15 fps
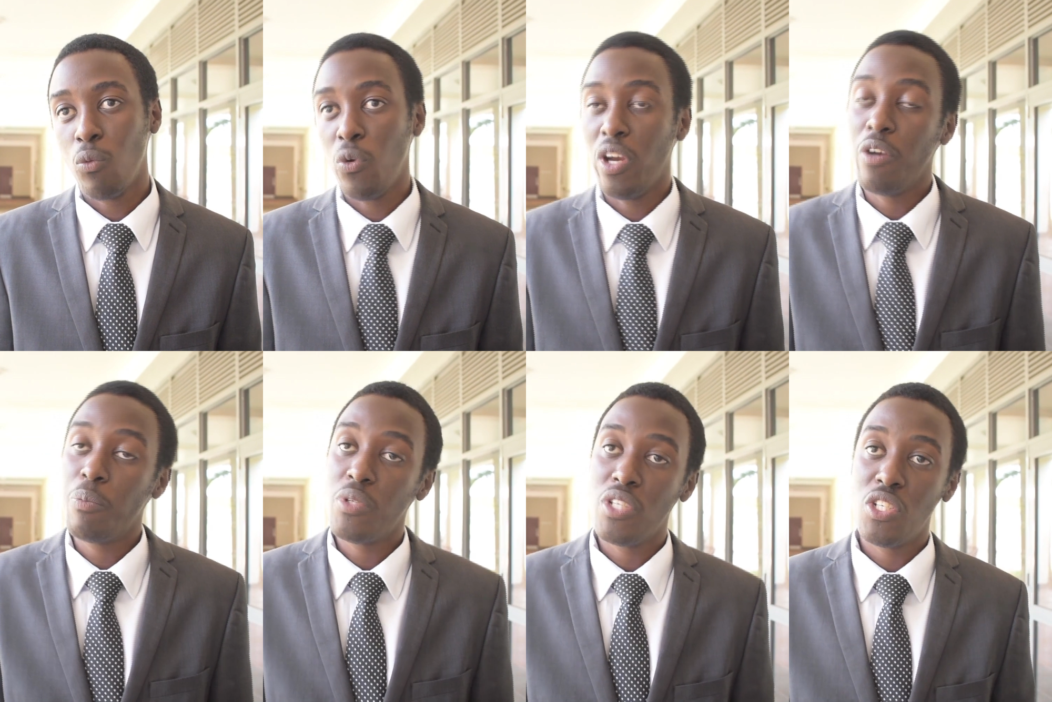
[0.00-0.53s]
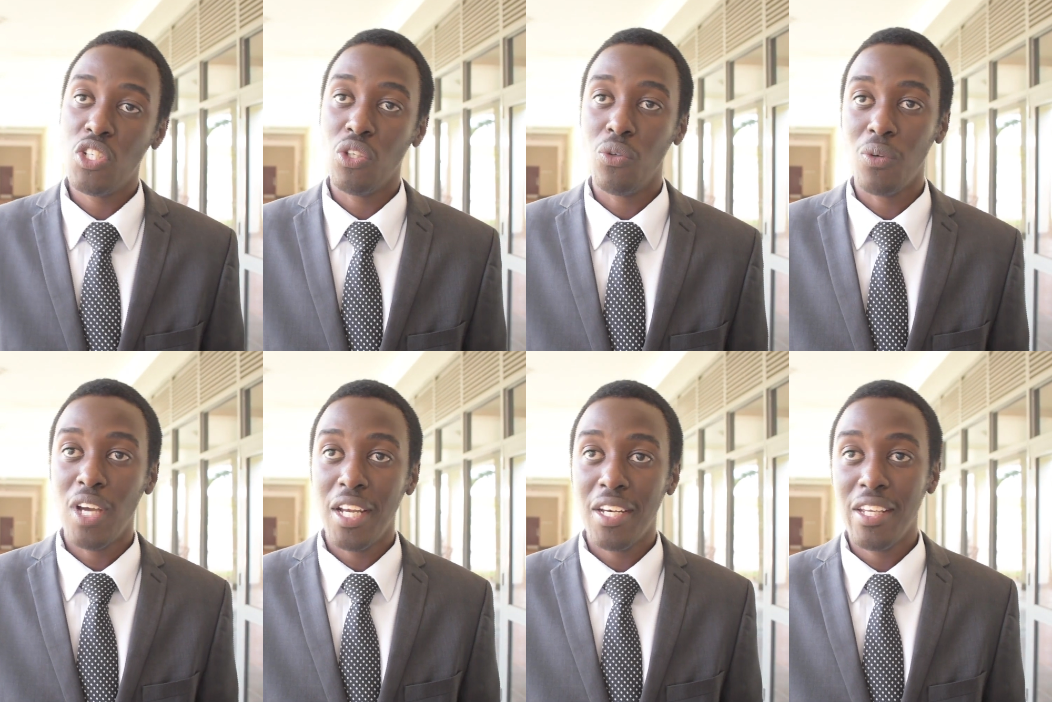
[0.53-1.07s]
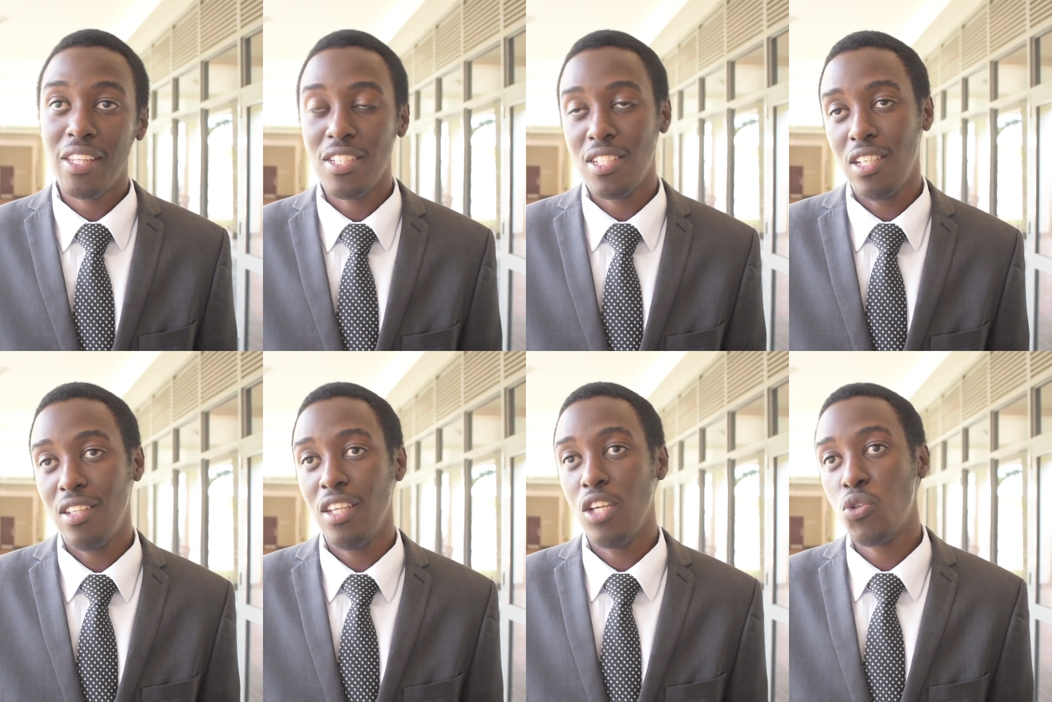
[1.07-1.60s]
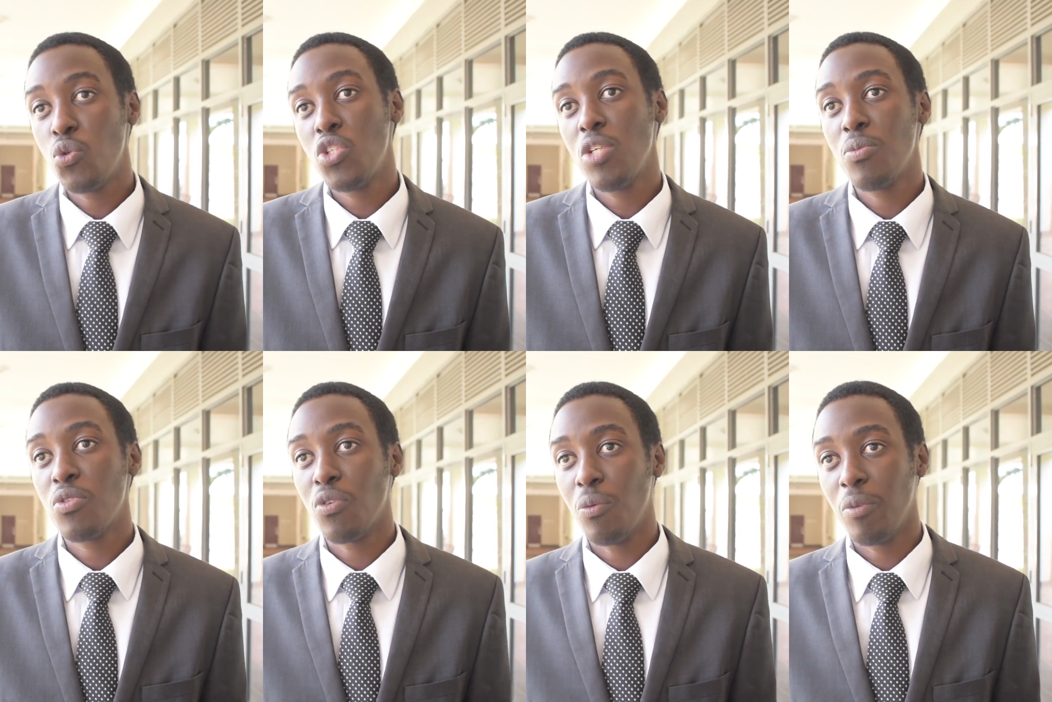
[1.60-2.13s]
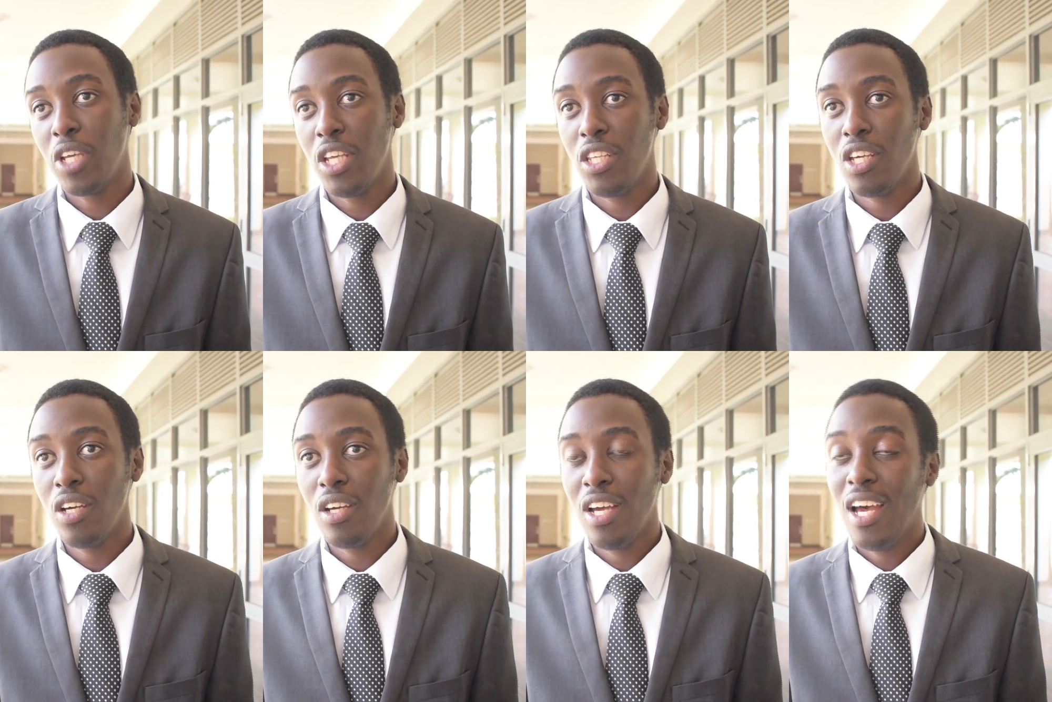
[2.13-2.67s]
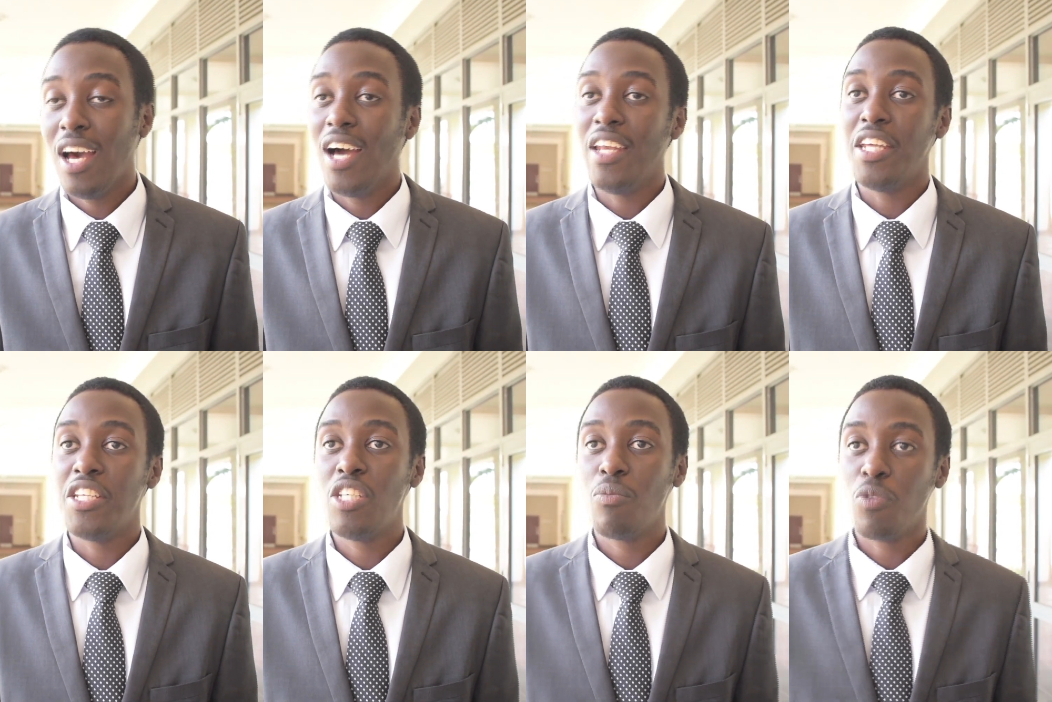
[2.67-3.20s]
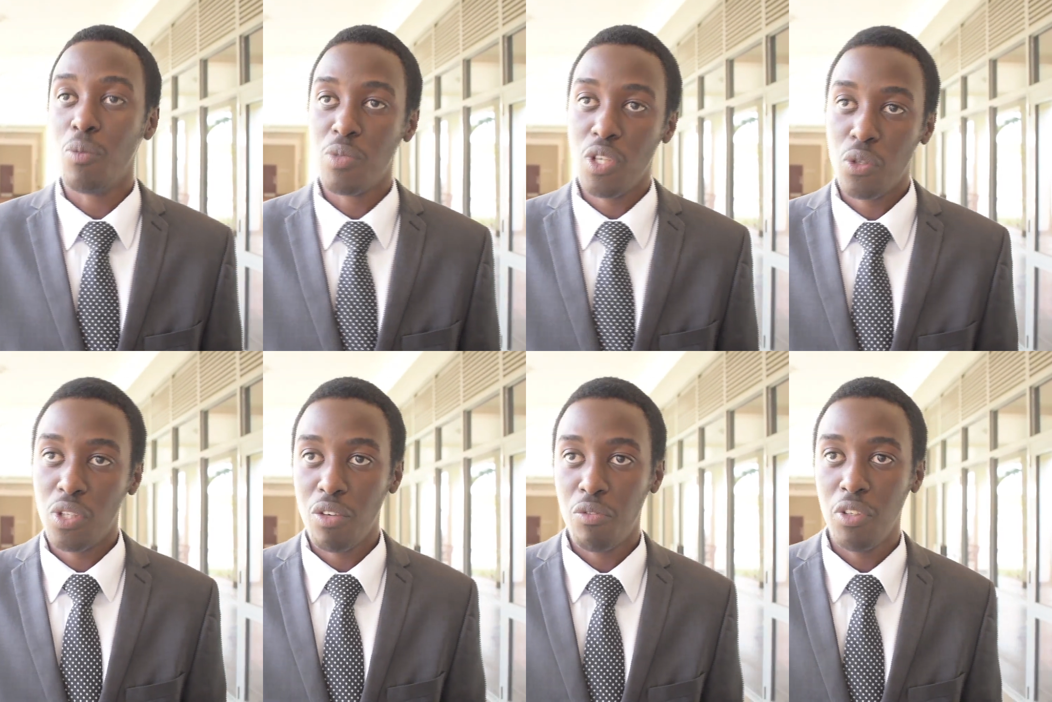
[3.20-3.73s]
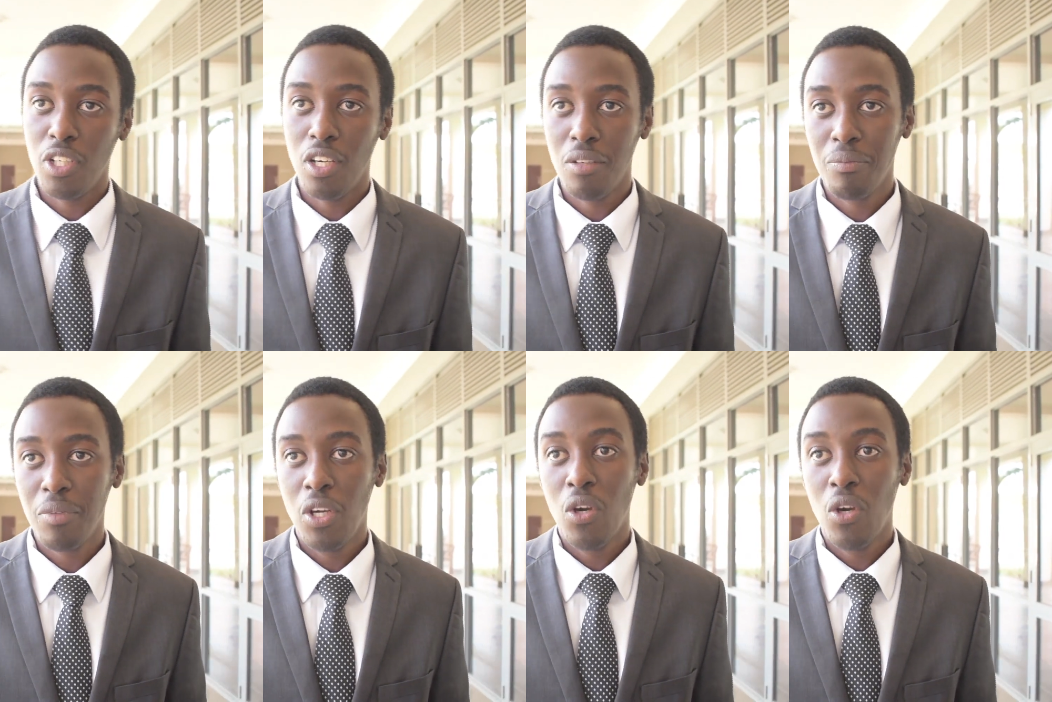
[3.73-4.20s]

We are representing Uganda. There are two teams from Kenya and a team from South Africa.